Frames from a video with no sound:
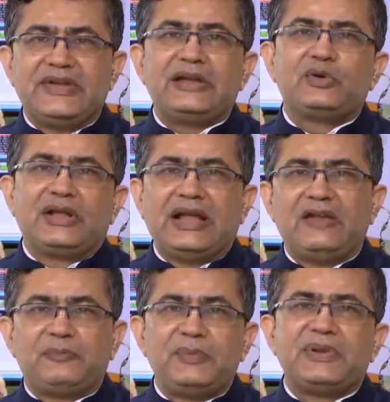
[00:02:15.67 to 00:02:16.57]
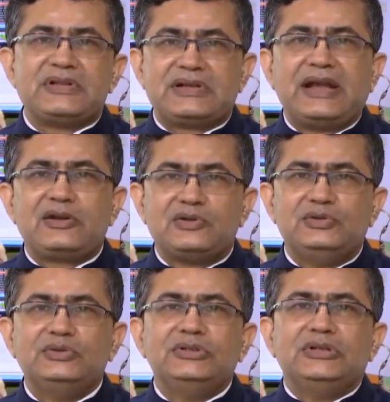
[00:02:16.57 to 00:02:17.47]
sort of day-to-day life. People tend
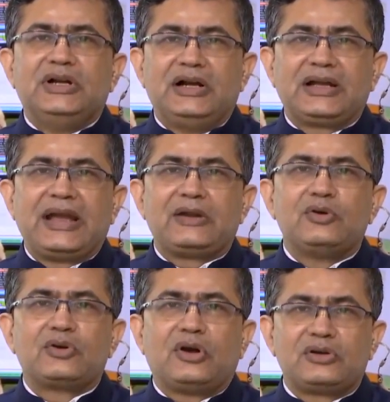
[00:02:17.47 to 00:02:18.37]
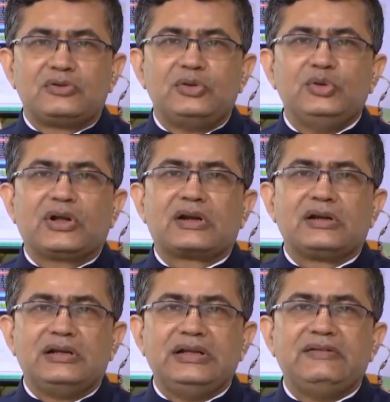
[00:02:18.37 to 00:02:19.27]
to get hooked onto newer
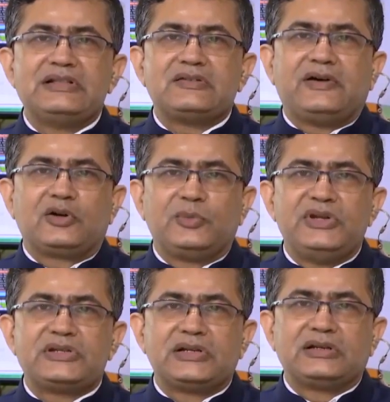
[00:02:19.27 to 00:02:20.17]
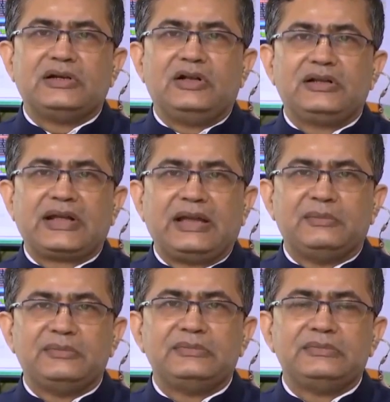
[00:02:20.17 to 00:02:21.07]
levels of automation all the
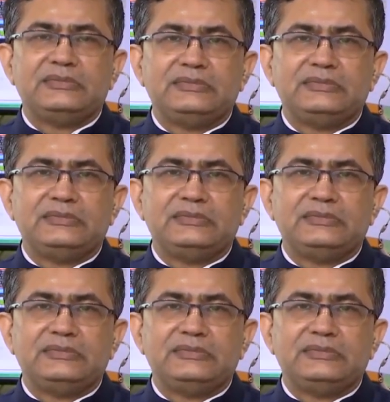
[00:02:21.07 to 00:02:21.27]
time.